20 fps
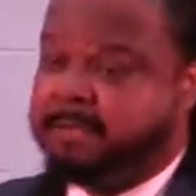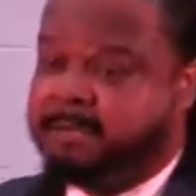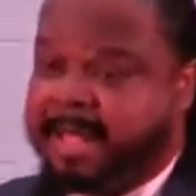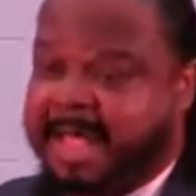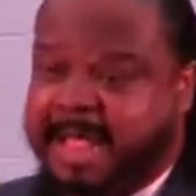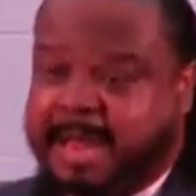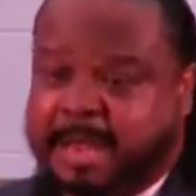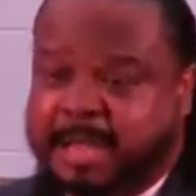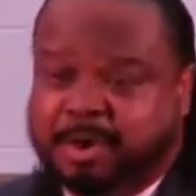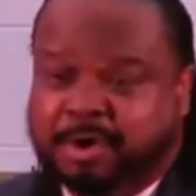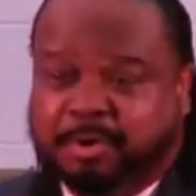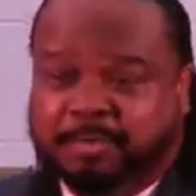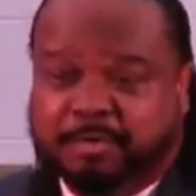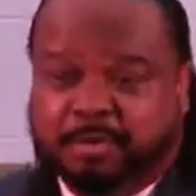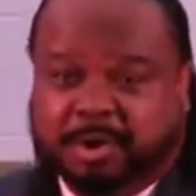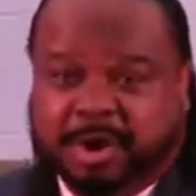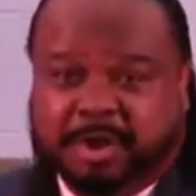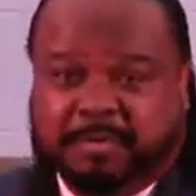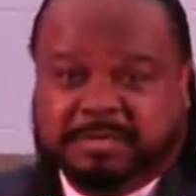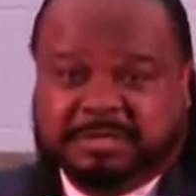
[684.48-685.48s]
that my little
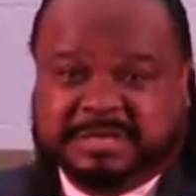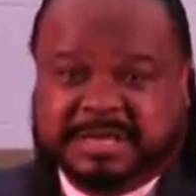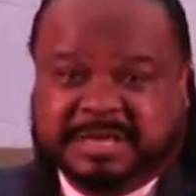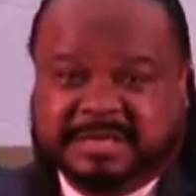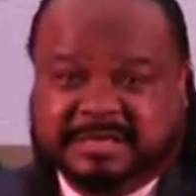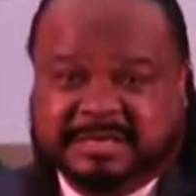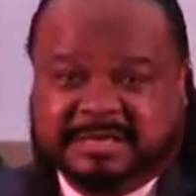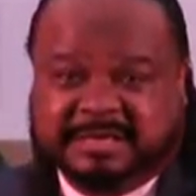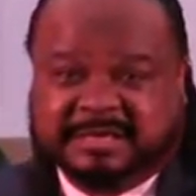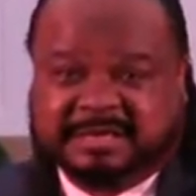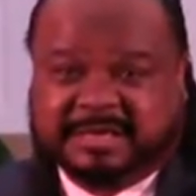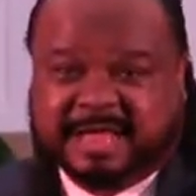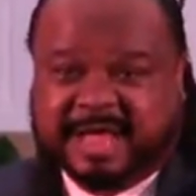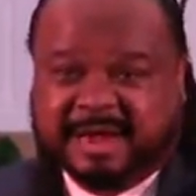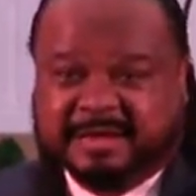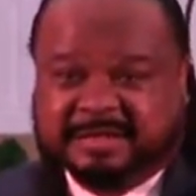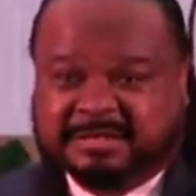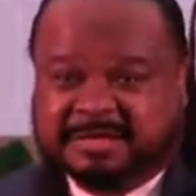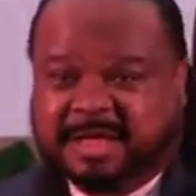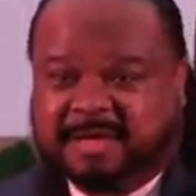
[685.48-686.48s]
boy was into this
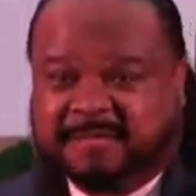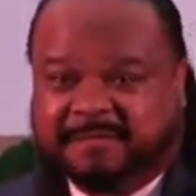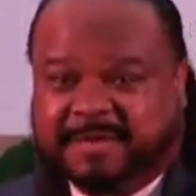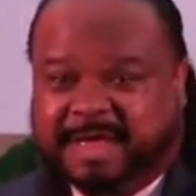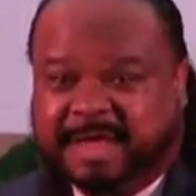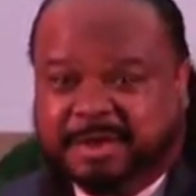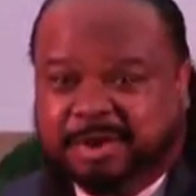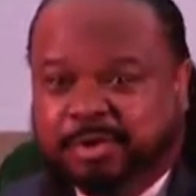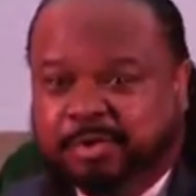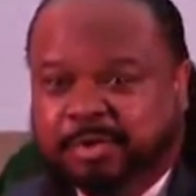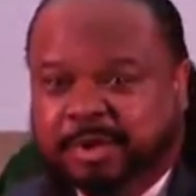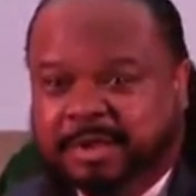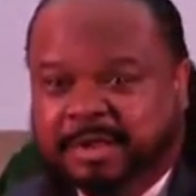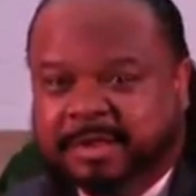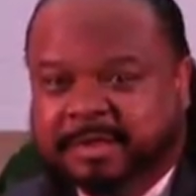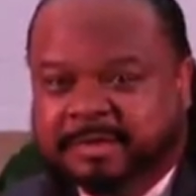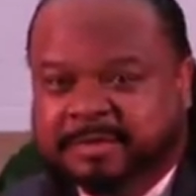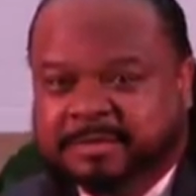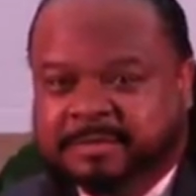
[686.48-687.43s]
kind of stuff there you do.